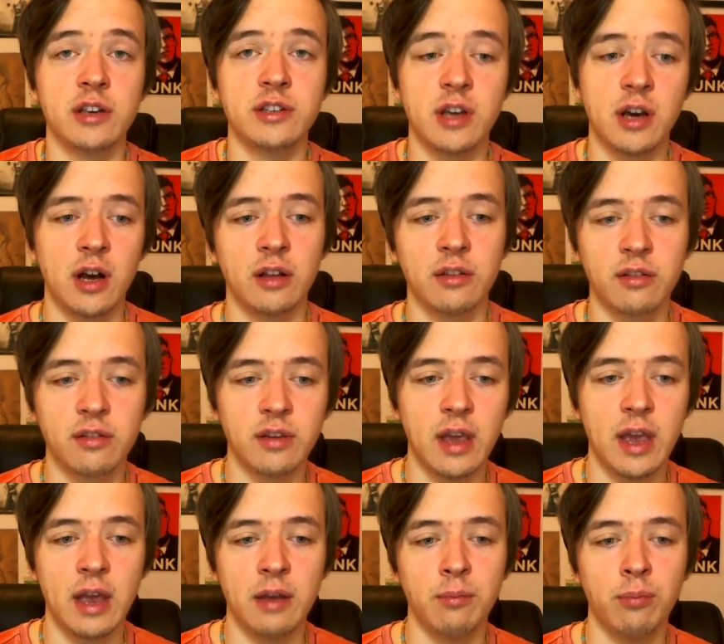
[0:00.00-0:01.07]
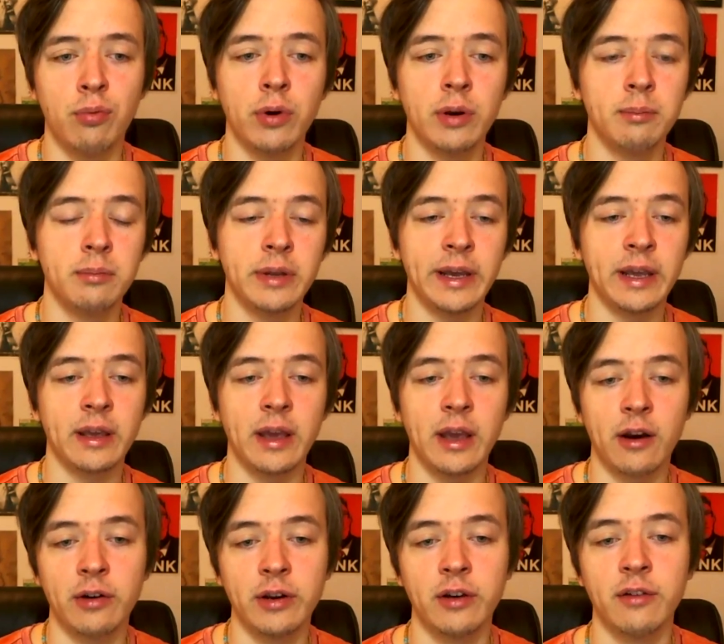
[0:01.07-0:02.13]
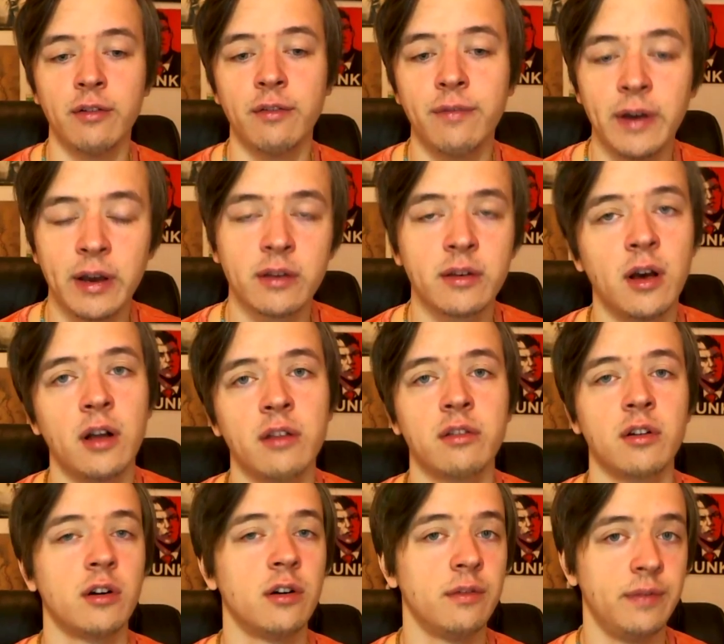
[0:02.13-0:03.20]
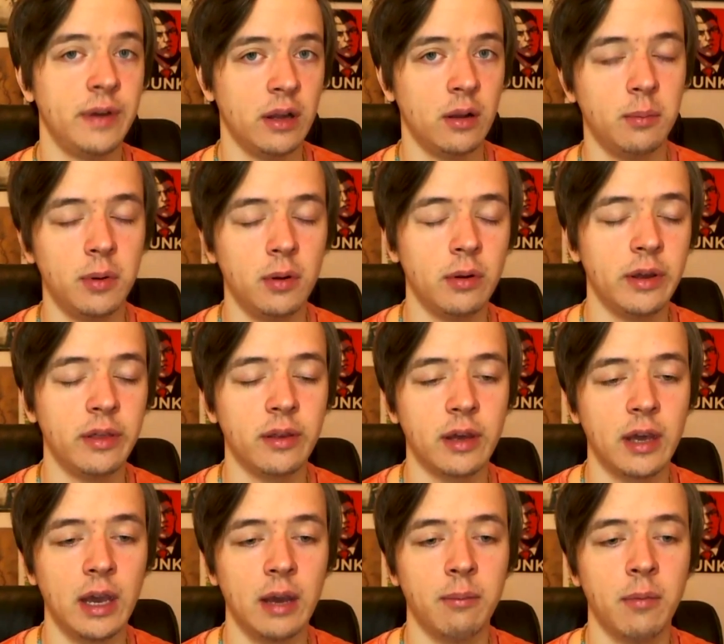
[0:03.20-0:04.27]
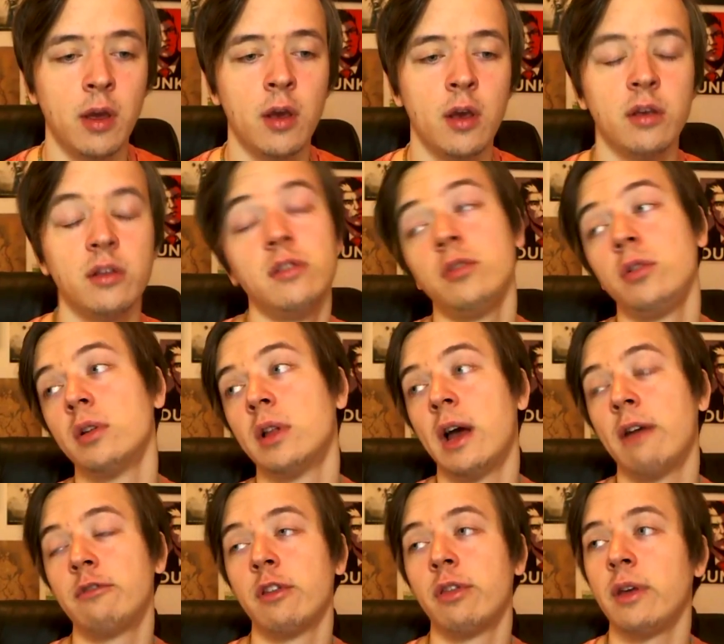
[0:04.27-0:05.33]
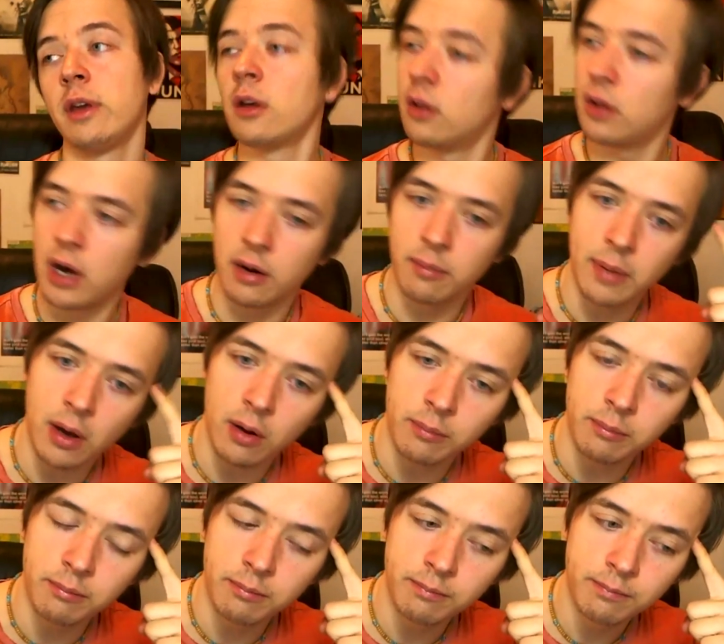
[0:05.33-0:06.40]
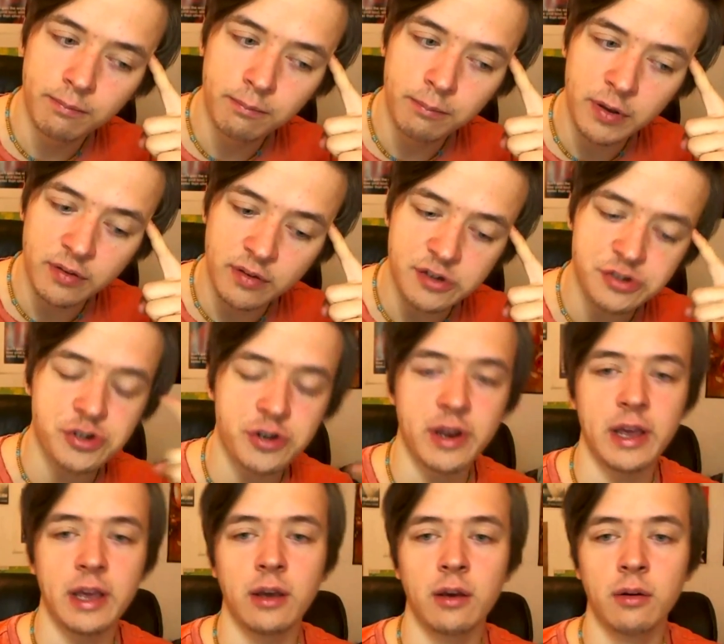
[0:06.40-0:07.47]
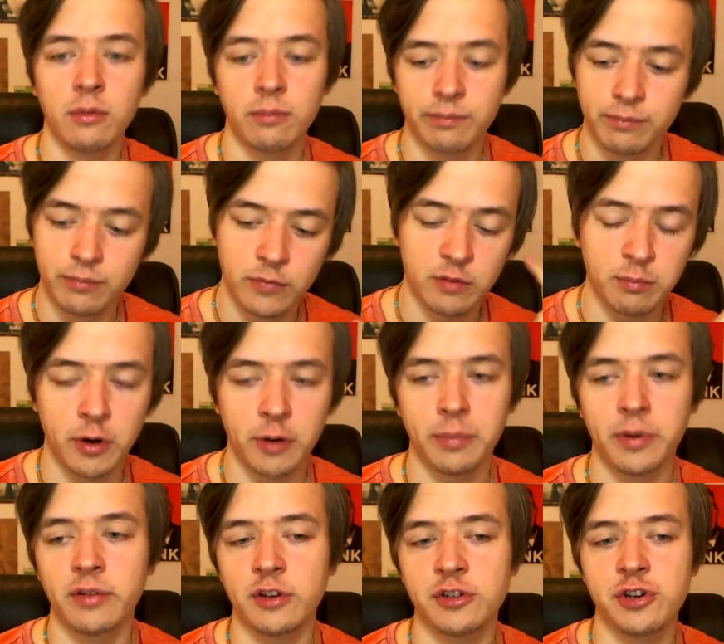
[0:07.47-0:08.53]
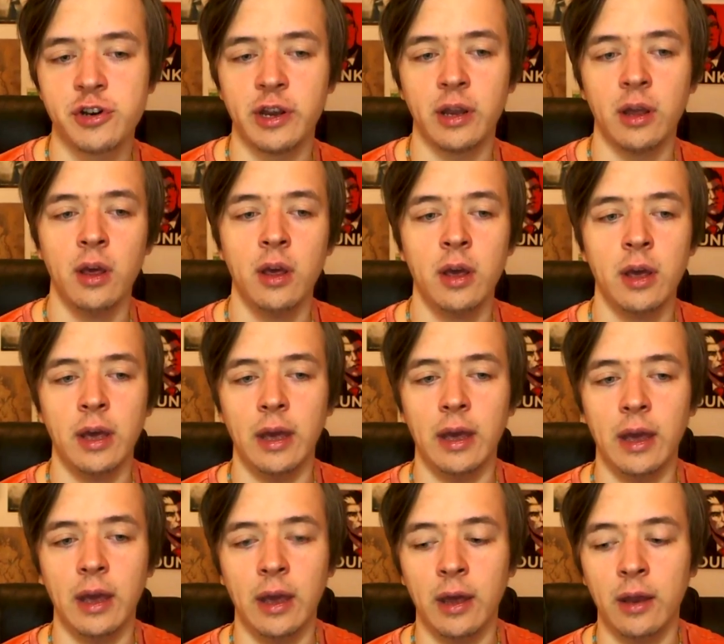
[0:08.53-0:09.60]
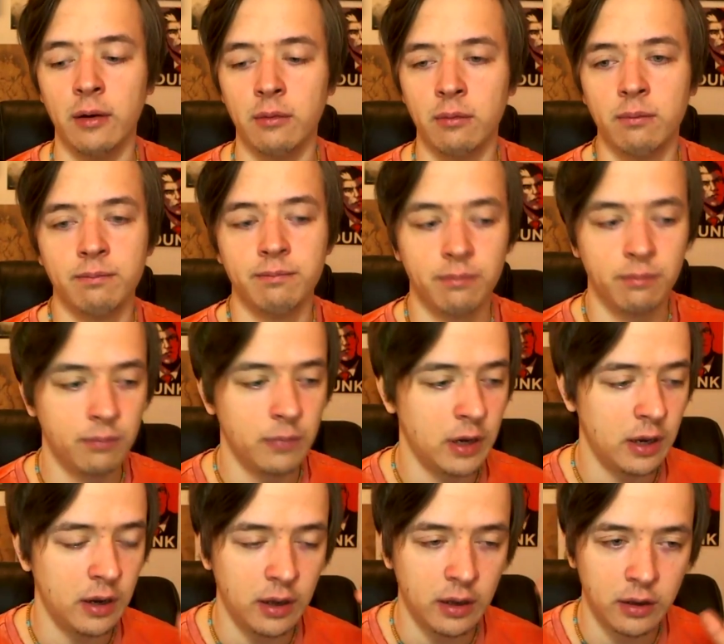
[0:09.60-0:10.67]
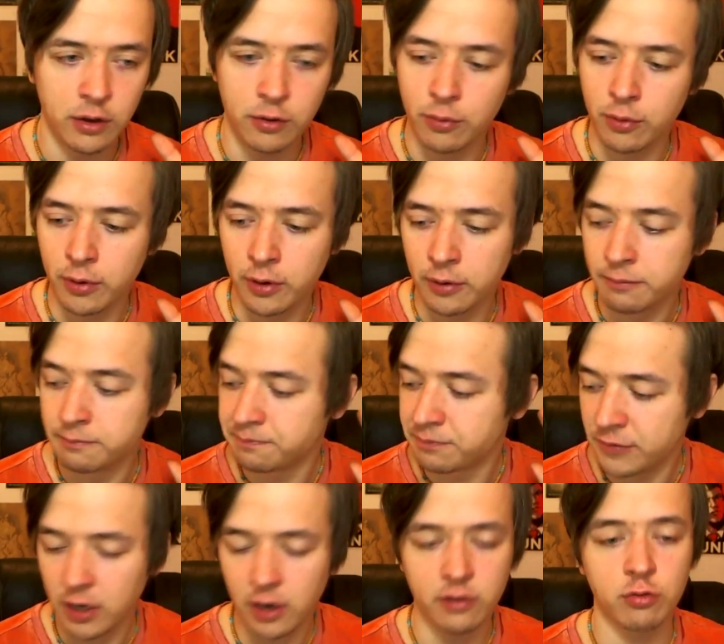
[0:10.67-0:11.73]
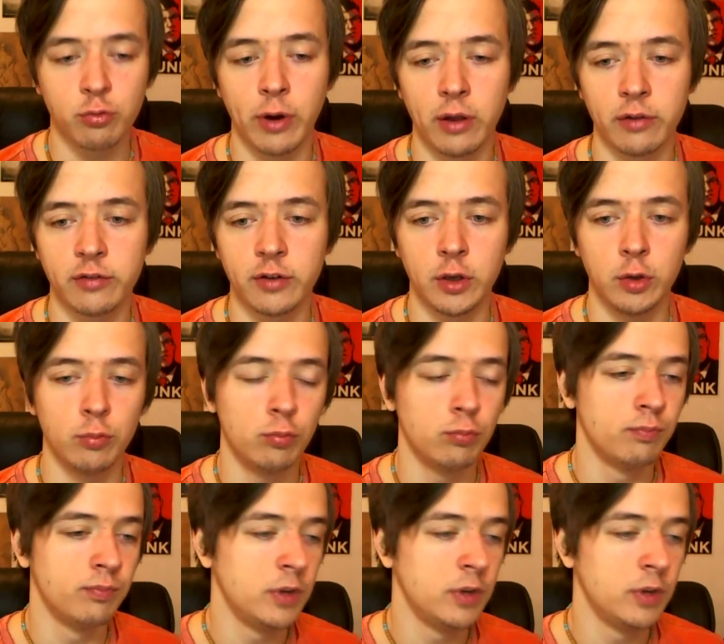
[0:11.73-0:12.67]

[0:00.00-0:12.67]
taunts, and point-blank area of effect taunts are available in the game. So you'll have to think a lot about positioning, smart positioning, and hitting your taunts well. So you